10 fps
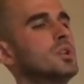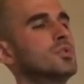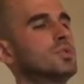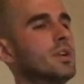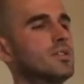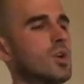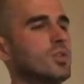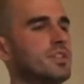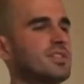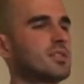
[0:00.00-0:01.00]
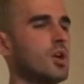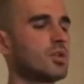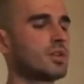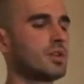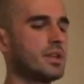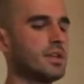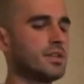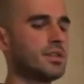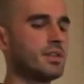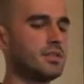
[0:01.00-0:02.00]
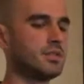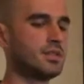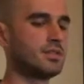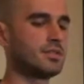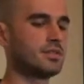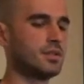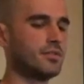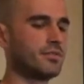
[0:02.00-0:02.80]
so there is all this talk in, in these